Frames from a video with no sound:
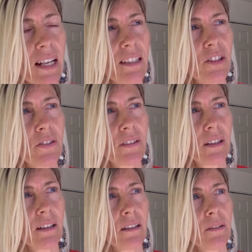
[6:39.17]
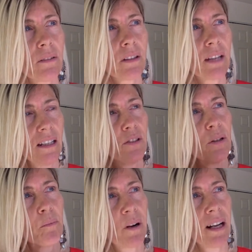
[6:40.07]
just get
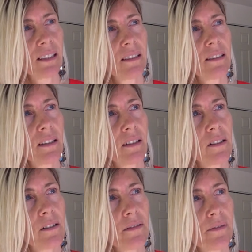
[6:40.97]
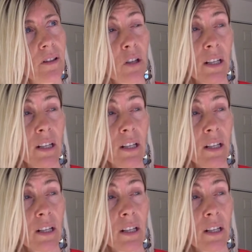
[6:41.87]
into a practice or